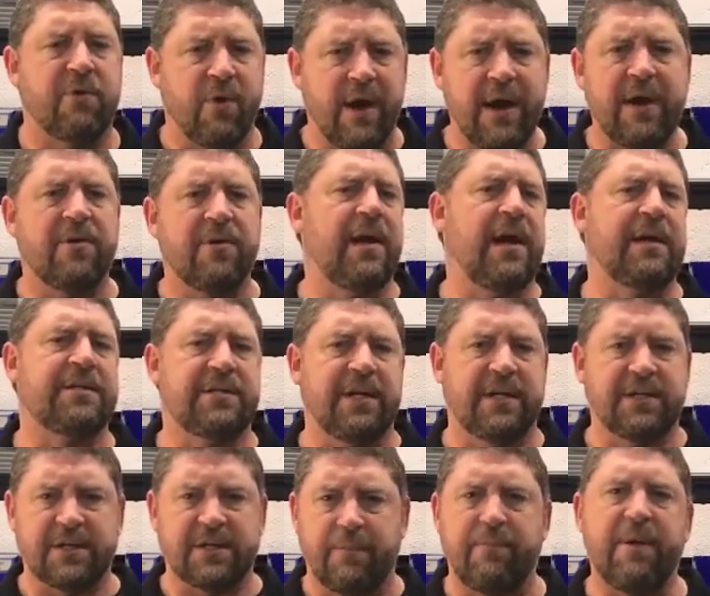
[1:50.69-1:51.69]
greater
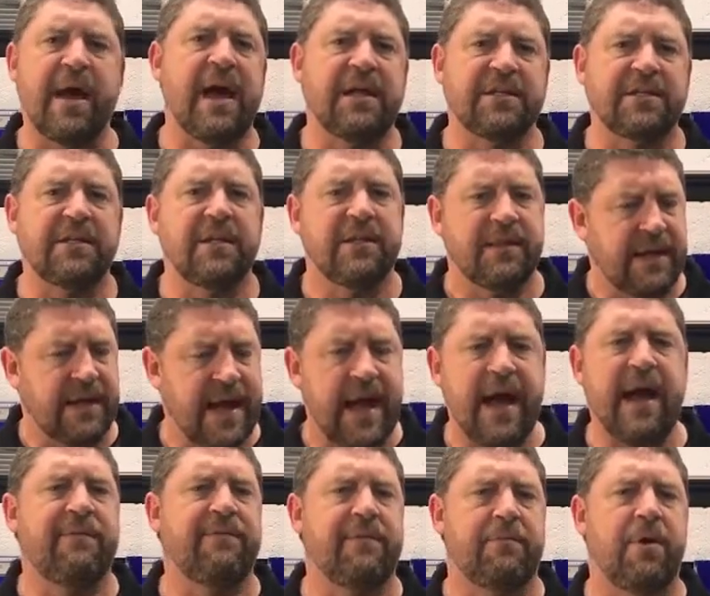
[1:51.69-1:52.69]
excess capacity than a
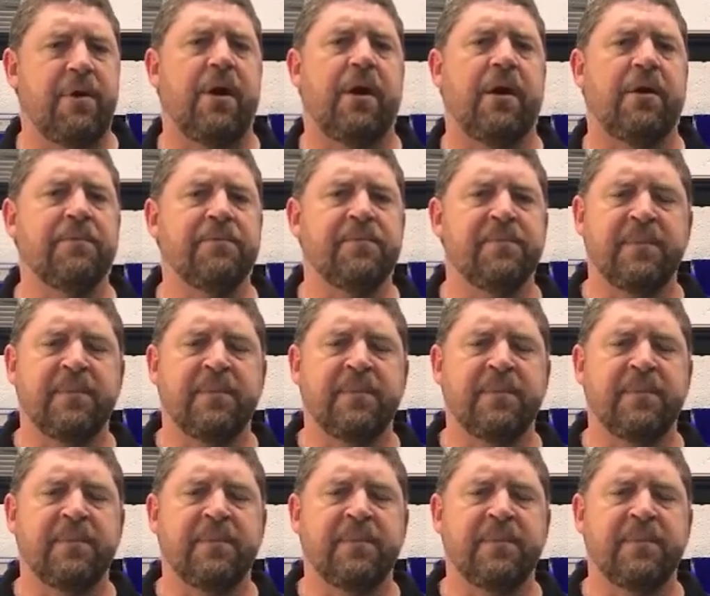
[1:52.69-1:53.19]
half a bar,